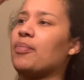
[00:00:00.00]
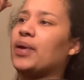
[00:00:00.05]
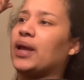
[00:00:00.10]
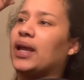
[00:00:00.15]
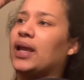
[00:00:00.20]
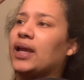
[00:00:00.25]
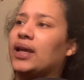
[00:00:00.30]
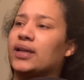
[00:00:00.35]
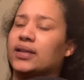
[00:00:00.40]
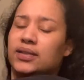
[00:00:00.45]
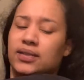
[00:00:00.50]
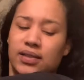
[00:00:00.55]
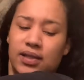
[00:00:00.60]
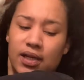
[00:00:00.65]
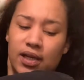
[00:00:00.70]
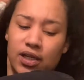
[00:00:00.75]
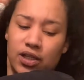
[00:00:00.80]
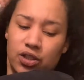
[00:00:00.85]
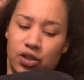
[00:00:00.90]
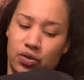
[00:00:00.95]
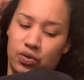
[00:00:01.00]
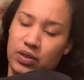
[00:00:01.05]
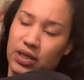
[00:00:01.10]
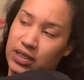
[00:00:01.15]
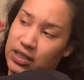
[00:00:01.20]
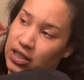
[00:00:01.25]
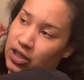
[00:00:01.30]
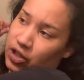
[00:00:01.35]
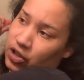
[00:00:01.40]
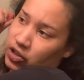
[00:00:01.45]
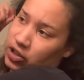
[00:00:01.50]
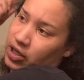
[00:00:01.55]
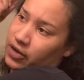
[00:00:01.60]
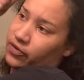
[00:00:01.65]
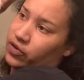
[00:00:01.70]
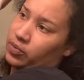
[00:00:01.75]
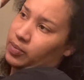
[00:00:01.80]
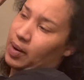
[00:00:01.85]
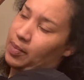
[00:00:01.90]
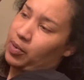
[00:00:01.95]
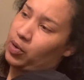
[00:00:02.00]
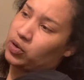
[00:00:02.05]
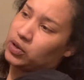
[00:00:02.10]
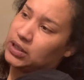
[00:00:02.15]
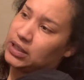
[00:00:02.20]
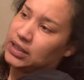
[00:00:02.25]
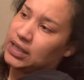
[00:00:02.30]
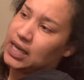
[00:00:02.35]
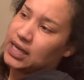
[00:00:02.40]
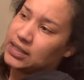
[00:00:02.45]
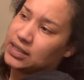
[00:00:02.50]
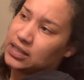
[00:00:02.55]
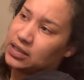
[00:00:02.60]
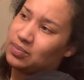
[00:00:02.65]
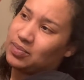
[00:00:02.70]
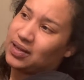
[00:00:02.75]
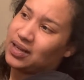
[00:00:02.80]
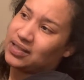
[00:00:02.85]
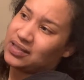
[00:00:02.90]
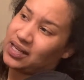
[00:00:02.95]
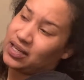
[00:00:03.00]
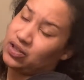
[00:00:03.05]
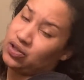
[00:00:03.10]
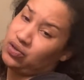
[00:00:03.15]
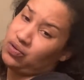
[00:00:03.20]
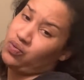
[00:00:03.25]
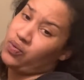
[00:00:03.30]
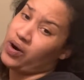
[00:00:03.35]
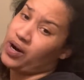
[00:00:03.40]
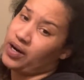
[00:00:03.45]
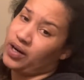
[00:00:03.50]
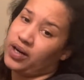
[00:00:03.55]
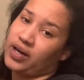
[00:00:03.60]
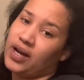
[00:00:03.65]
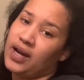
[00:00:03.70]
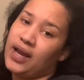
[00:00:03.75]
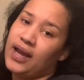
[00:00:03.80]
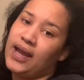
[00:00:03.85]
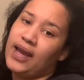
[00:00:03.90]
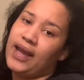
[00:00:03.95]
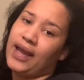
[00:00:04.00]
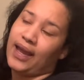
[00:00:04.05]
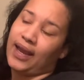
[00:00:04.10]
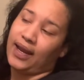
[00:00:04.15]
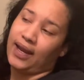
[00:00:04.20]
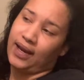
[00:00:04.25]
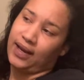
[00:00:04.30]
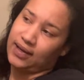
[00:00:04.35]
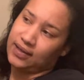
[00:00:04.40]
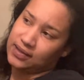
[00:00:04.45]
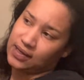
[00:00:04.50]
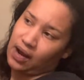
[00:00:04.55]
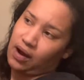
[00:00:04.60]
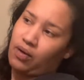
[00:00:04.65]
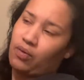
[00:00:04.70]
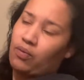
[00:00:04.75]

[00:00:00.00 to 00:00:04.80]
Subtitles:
picked Tuesdays and Thursdays for my posting days is because I do work, and I